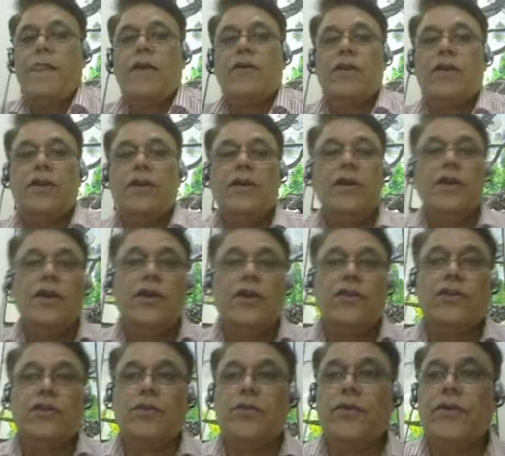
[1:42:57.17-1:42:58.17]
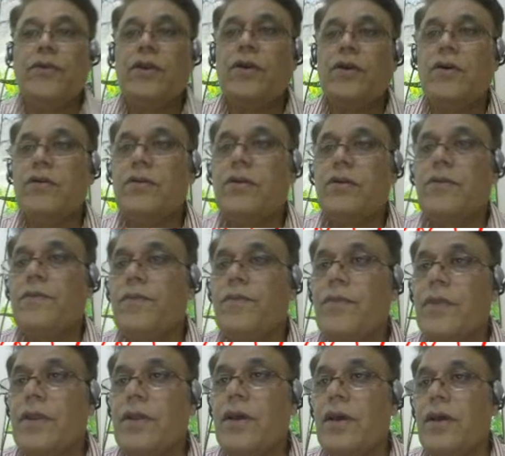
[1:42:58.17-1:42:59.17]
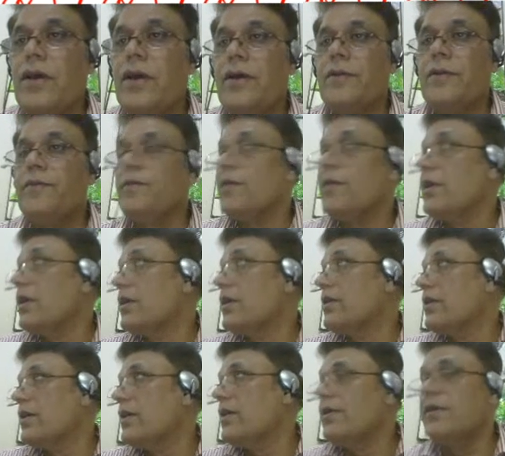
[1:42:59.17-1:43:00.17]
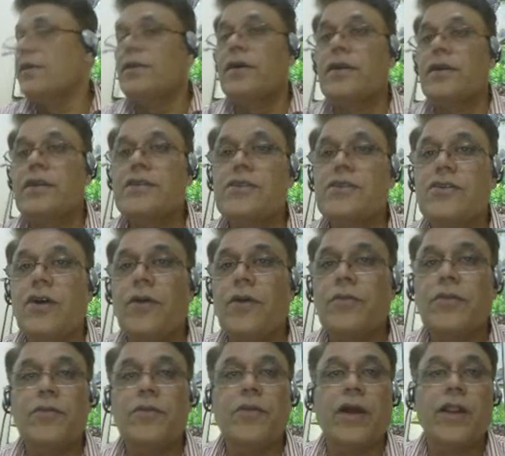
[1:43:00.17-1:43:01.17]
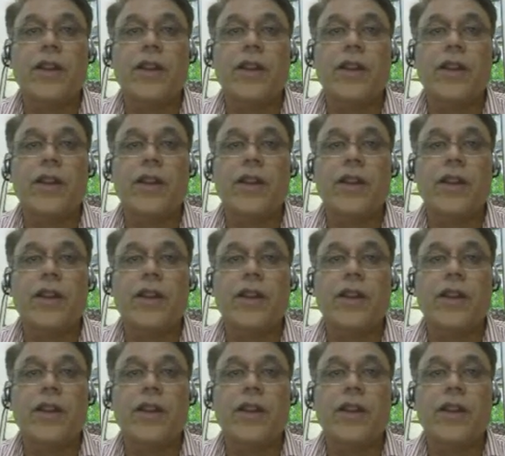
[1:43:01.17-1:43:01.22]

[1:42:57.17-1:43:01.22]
Okay, so moving on. Here there is a thunderstorm, so